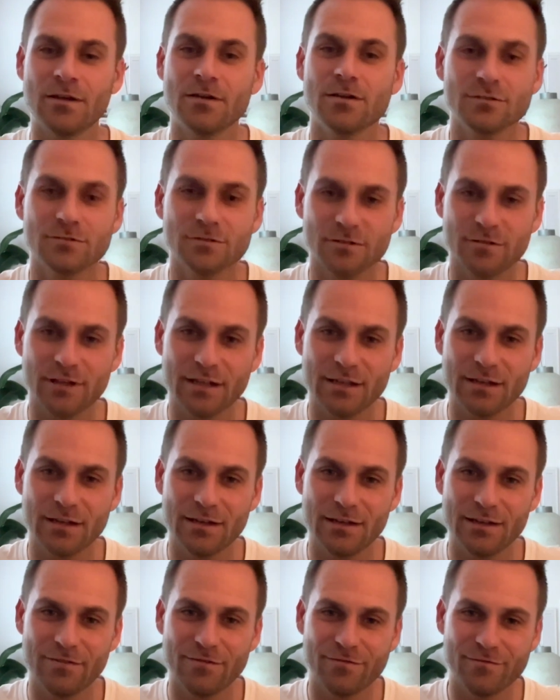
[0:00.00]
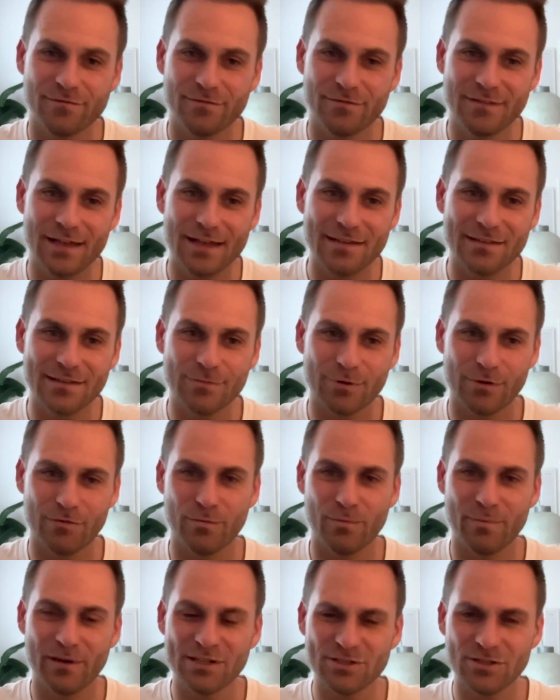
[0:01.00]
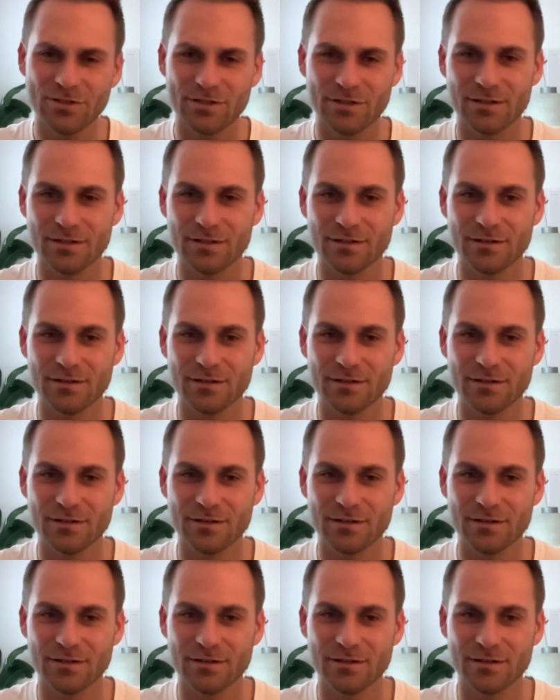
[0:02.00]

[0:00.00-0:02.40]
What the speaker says: So then if that's the way we measure it,